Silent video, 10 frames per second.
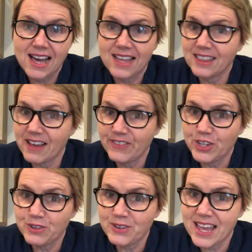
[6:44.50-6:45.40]
Love
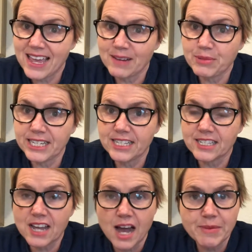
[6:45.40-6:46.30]
you, and please
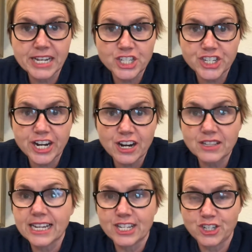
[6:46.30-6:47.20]
comment, share,
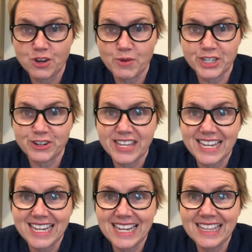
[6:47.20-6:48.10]
let us know what you're
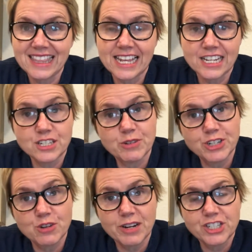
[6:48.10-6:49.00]
thinking, let us know what
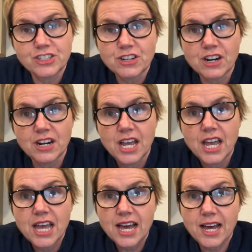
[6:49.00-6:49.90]
your questions are.
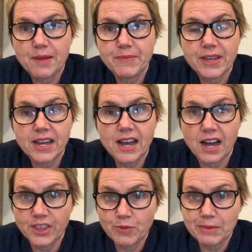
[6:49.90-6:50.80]

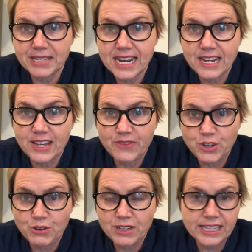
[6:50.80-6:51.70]
On the website, if
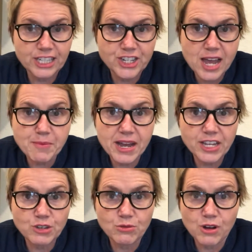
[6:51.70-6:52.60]
you click the chat bot,
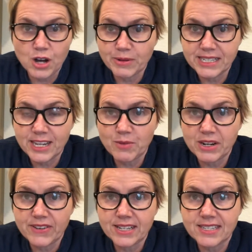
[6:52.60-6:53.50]
you will always get one
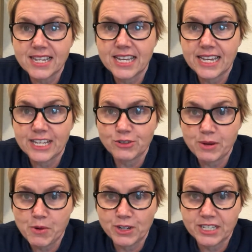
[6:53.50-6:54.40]
of us answering
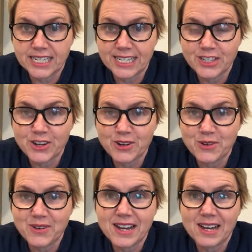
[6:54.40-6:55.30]
personally,
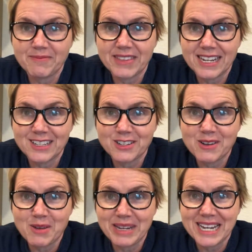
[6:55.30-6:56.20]
so let us know
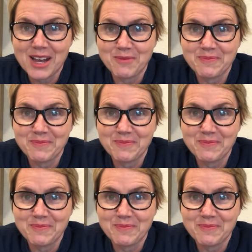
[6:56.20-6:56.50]
how we can help.